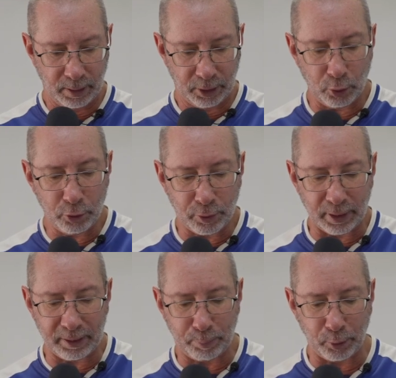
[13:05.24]

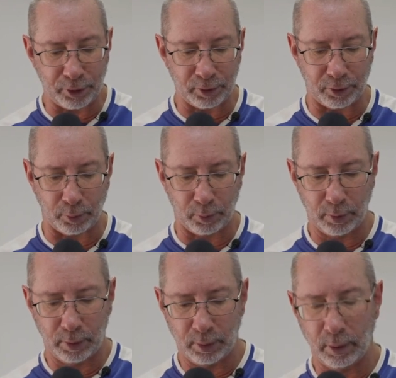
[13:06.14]
usually pushes you
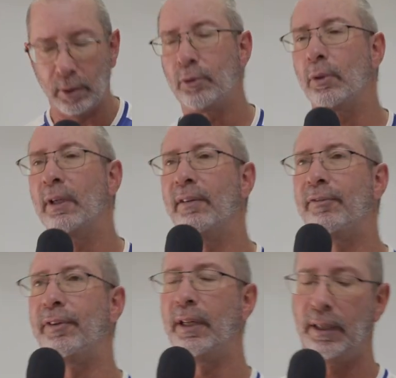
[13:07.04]
to
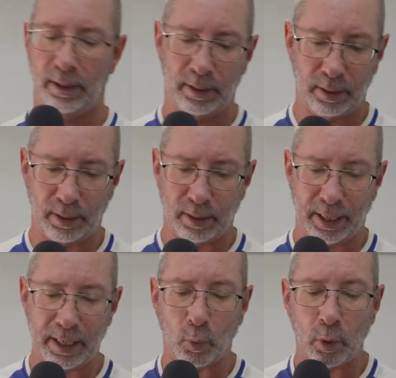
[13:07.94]
live
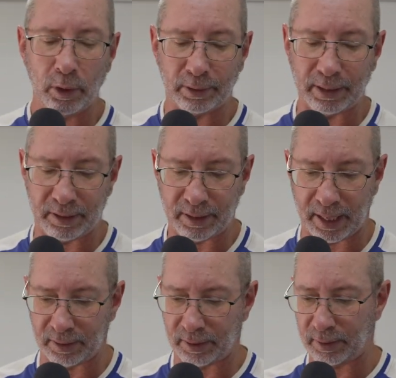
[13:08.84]
in a worldly
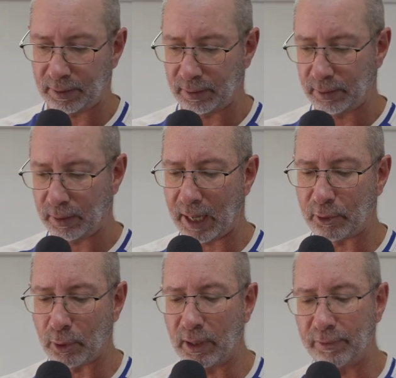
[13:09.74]
sense
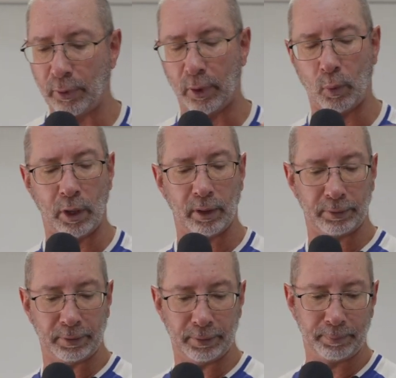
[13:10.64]
and to live for the
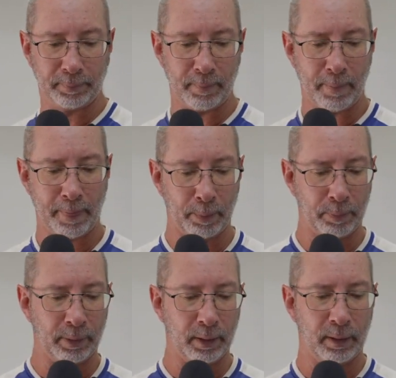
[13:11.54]
world.
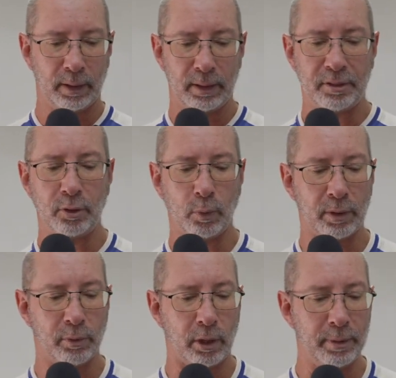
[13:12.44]
Listen to
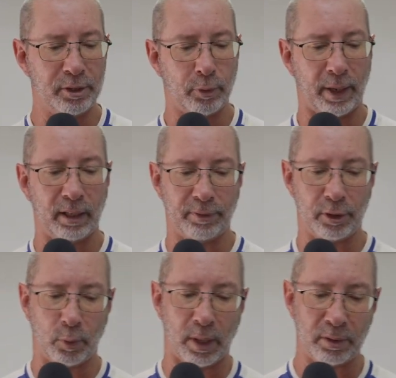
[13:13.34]
what Romans 12
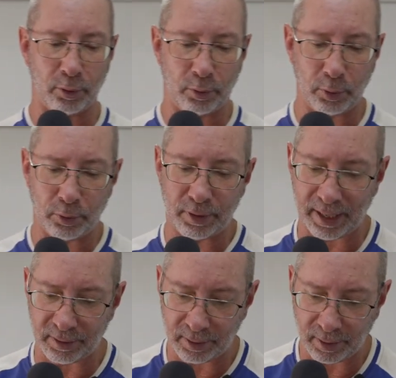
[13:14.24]
verse 1 to 2
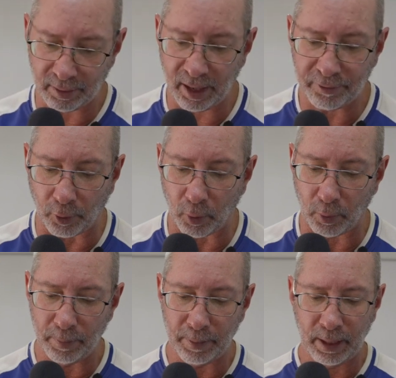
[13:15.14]
says.
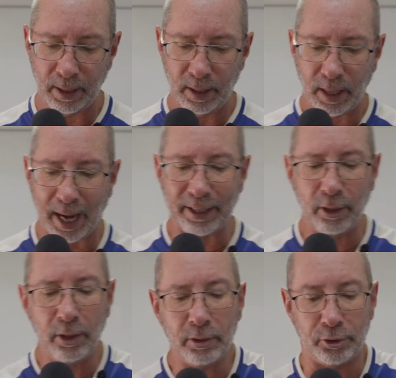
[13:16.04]
Therefore, I
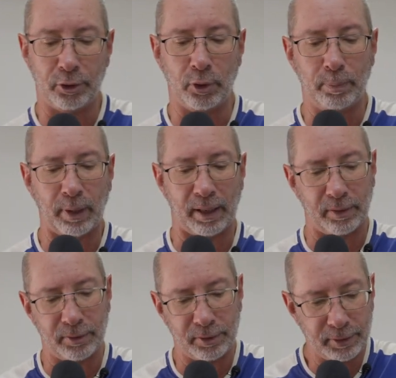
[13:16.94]
urge you,
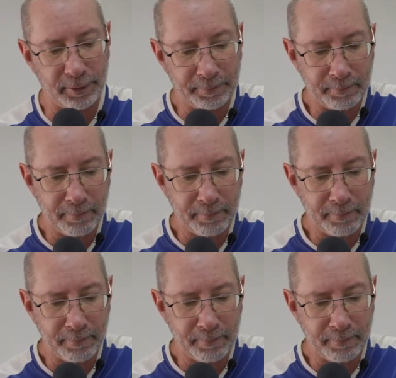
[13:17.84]
brothers,